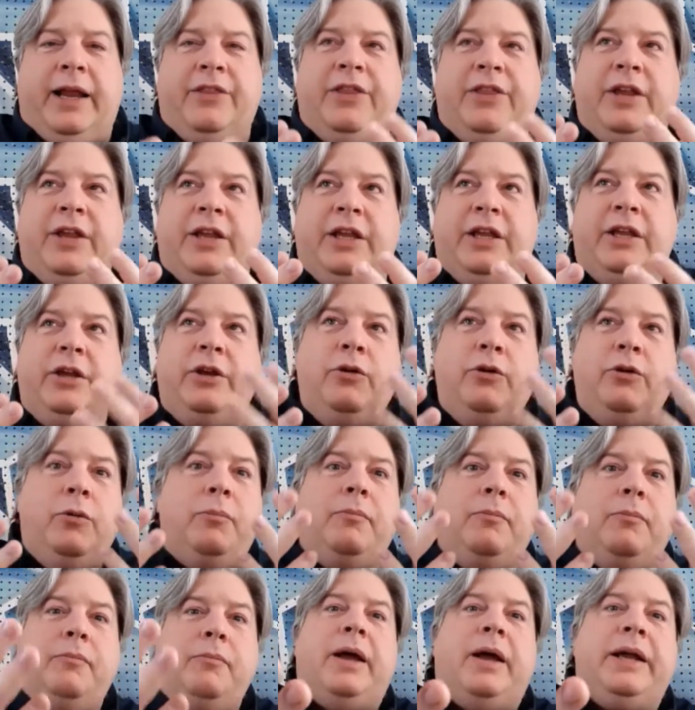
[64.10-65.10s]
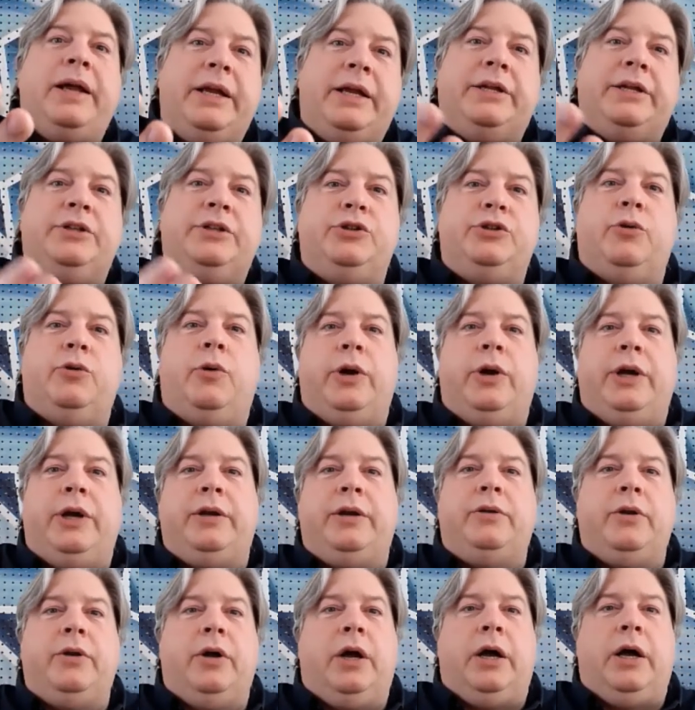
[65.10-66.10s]
think you might enjoy
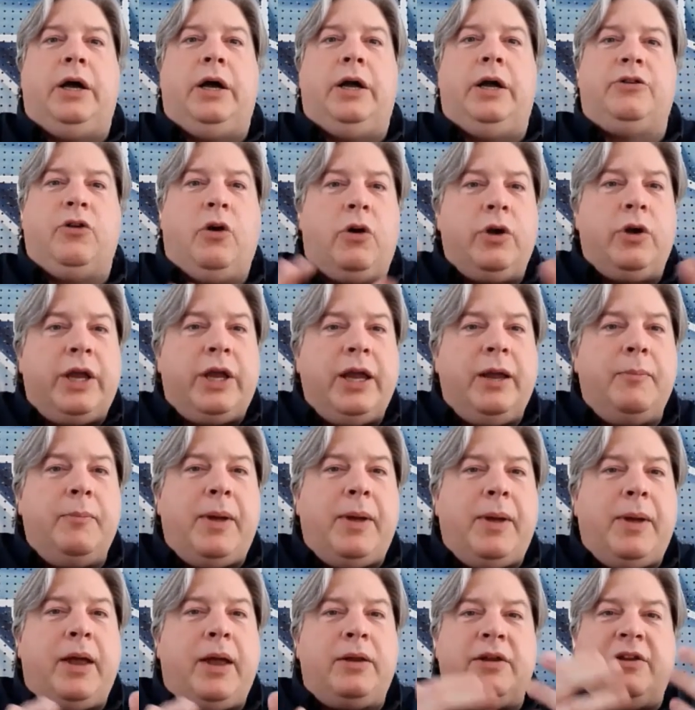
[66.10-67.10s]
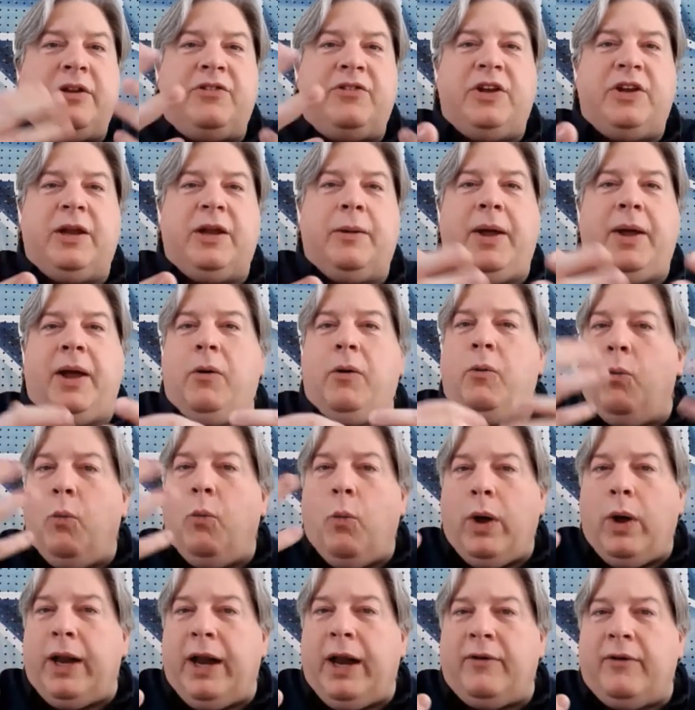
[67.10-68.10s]
talking about, listening about,
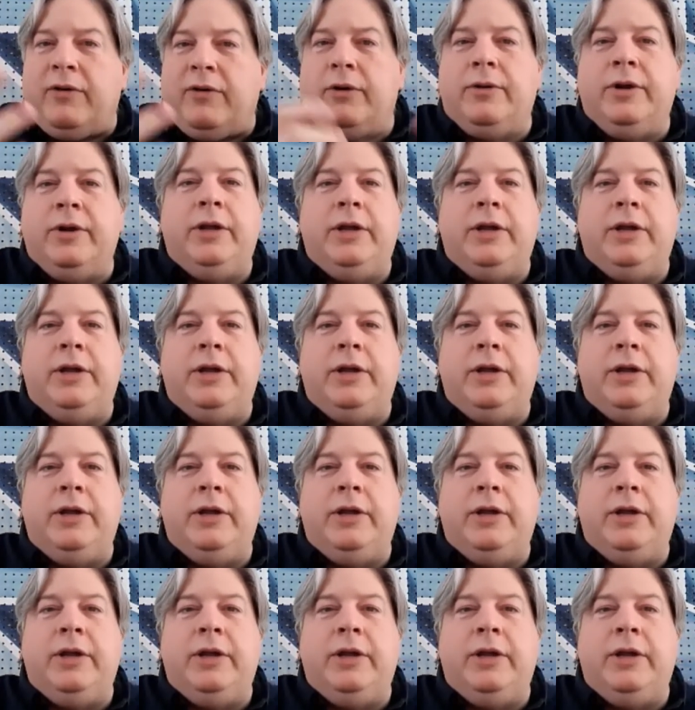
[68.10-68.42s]
whatever.